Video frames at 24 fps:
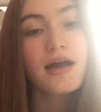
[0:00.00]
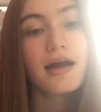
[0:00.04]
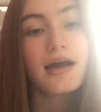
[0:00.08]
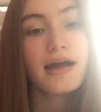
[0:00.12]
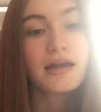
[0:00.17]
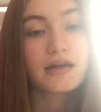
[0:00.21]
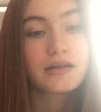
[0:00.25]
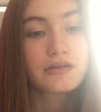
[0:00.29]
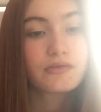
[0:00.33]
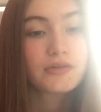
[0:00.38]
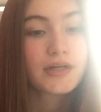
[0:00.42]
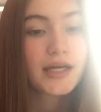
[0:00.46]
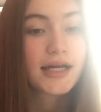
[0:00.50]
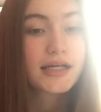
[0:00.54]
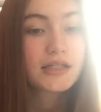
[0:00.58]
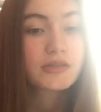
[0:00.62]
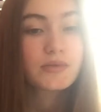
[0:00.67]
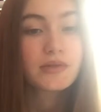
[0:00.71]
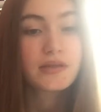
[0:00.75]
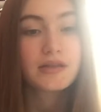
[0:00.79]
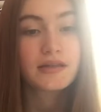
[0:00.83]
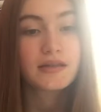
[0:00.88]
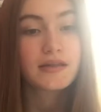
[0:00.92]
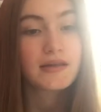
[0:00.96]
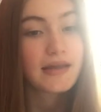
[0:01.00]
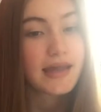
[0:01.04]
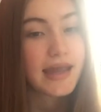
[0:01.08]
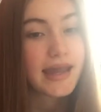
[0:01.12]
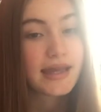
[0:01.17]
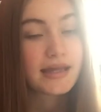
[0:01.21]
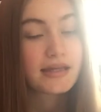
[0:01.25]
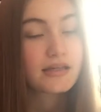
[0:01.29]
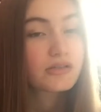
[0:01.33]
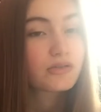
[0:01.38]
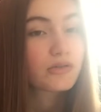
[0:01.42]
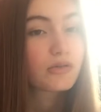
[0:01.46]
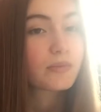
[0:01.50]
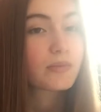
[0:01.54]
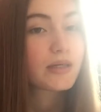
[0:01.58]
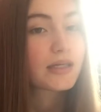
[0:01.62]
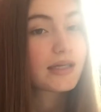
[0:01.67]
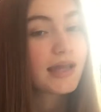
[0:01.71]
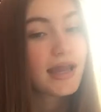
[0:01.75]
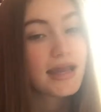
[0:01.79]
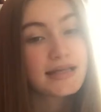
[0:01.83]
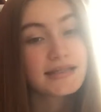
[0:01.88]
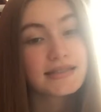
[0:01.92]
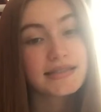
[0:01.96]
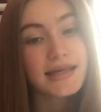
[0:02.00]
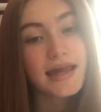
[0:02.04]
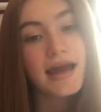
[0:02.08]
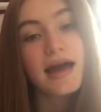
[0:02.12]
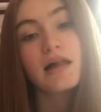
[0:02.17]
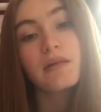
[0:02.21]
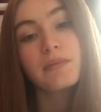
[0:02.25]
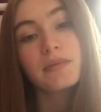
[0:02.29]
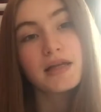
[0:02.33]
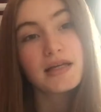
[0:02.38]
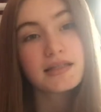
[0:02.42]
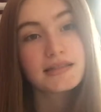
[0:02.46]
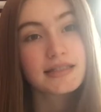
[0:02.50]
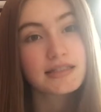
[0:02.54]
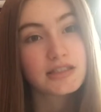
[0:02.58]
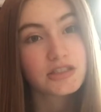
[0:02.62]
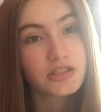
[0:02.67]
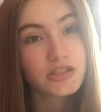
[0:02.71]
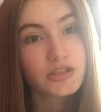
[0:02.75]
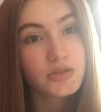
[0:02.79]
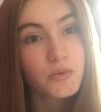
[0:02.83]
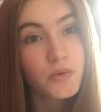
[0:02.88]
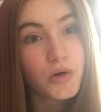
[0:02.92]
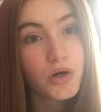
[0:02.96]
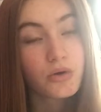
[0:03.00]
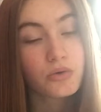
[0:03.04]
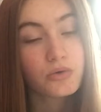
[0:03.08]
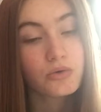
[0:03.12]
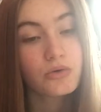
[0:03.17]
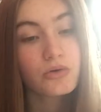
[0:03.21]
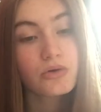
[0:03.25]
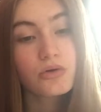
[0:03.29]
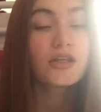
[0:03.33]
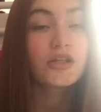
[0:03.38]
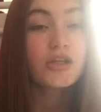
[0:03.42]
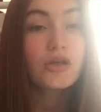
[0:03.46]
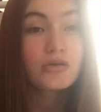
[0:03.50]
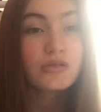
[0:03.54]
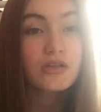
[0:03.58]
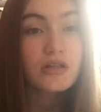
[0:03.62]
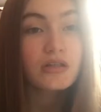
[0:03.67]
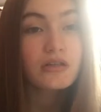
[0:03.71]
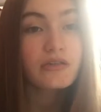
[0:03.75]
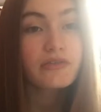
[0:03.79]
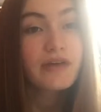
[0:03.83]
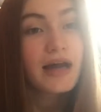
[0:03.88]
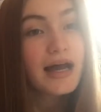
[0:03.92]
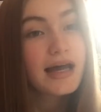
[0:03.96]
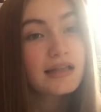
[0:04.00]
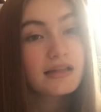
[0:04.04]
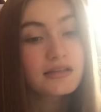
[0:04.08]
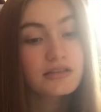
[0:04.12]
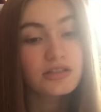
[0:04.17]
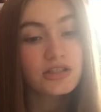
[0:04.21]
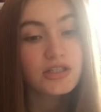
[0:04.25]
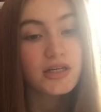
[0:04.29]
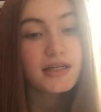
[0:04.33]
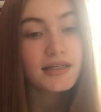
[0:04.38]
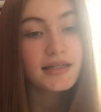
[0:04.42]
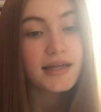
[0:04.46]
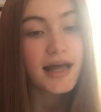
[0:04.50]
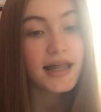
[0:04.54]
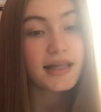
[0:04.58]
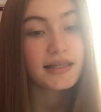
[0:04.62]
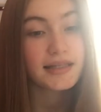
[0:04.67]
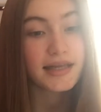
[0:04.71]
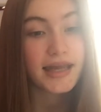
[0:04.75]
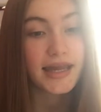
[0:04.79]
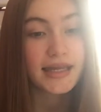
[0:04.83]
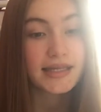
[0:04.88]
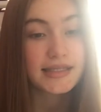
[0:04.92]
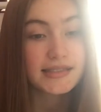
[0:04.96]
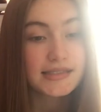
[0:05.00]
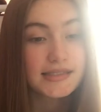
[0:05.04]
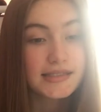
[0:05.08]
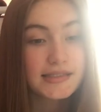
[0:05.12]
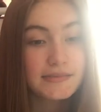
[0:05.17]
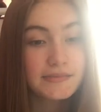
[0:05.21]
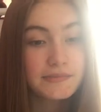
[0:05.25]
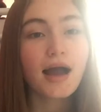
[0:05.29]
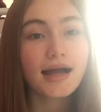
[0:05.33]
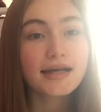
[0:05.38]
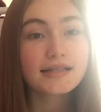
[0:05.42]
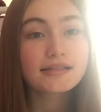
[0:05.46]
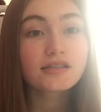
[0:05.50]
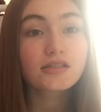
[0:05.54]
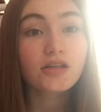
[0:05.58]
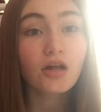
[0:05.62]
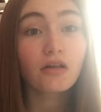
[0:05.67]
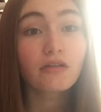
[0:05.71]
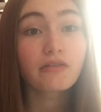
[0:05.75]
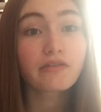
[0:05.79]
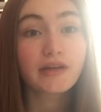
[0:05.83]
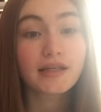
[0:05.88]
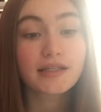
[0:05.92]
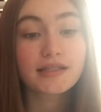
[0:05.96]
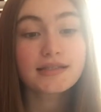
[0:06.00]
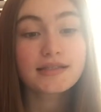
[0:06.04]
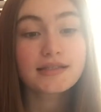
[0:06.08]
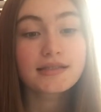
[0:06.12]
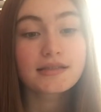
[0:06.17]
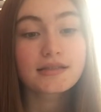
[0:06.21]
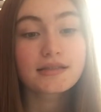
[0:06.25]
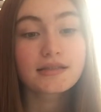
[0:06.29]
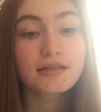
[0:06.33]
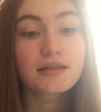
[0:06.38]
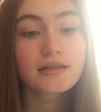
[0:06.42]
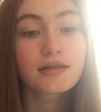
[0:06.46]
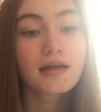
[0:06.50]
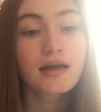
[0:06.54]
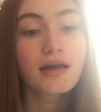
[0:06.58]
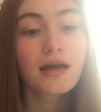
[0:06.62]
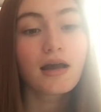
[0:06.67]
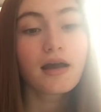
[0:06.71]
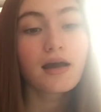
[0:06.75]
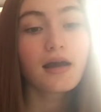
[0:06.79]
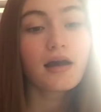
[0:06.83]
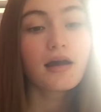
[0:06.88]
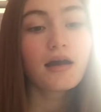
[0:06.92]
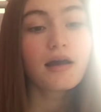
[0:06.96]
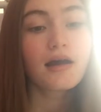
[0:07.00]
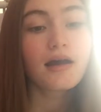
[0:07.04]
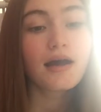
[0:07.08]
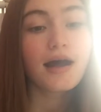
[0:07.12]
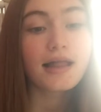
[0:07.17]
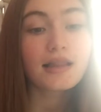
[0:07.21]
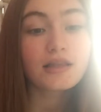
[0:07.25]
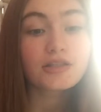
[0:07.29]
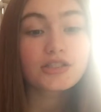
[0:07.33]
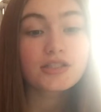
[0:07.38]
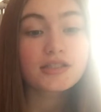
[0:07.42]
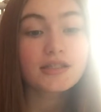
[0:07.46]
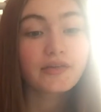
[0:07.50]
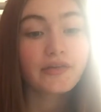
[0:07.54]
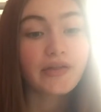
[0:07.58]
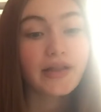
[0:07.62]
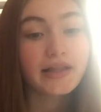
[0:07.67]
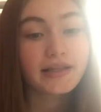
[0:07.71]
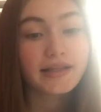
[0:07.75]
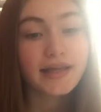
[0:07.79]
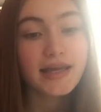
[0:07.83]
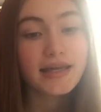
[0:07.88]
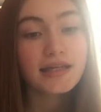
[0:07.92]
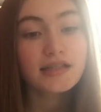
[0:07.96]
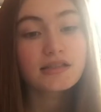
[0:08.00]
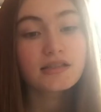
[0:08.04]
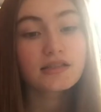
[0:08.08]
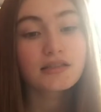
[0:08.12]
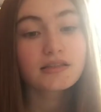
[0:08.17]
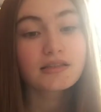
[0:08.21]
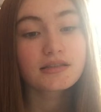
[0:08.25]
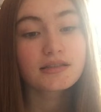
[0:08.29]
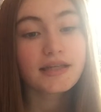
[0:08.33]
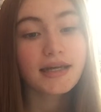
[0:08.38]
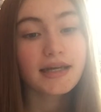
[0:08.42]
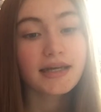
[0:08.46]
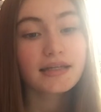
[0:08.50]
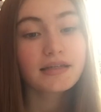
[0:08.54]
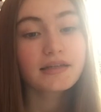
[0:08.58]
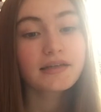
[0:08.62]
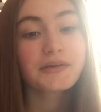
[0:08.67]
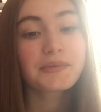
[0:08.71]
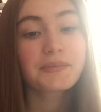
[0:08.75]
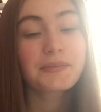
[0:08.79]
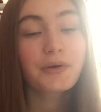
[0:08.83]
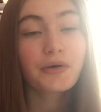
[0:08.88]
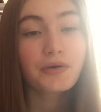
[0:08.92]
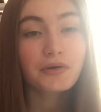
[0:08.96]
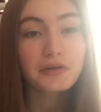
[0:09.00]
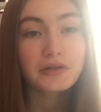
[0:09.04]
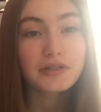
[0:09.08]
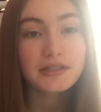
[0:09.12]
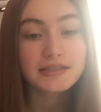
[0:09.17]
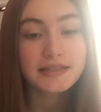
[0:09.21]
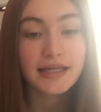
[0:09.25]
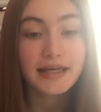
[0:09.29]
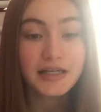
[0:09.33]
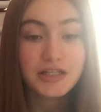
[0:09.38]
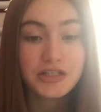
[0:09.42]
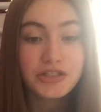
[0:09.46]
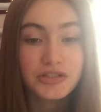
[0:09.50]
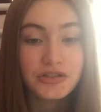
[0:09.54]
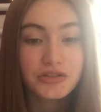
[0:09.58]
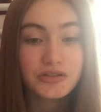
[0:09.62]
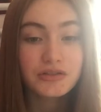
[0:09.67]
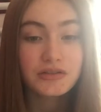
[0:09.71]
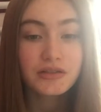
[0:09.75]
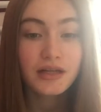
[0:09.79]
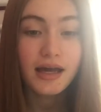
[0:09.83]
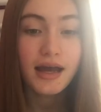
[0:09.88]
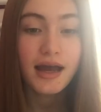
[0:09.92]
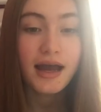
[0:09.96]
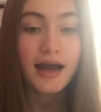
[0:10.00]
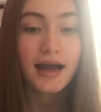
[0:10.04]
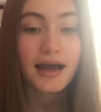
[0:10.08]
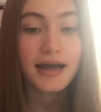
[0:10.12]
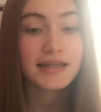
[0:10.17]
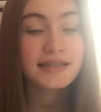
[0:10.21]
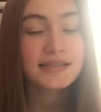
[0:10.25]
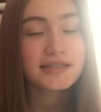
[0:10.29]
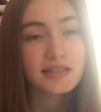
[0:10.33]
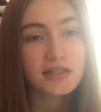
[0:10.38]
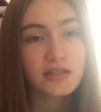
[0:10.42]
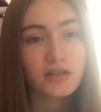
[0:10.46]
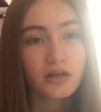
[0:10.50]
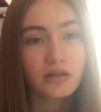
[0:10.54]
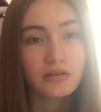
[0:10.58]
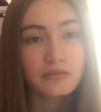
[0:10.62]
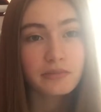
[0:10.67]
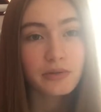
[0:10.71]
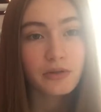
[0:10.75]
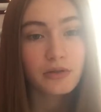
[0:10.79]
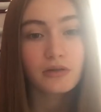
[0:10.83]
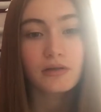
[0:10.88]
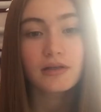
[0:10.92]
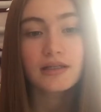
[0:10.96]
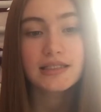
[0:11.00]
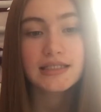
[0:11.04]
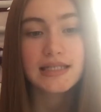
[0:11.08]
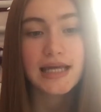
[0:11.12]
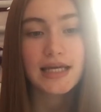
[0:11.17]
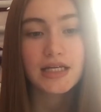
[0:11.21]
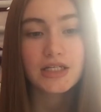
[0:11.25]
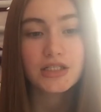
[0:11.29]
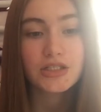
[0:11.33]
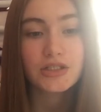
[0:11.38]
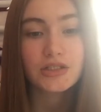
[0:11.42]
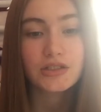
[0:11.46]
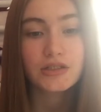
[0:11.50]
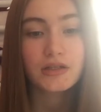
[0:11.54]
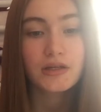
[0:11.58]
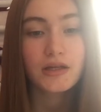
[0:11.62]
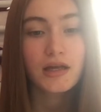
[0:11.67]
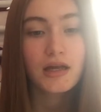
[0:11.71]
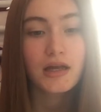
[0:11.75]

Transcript: and reacts with the K. So it would be KCl plus H2O. Uses of halogen alkanes as solvents. Halogenoalkanes contain a polar section and a non-polar section.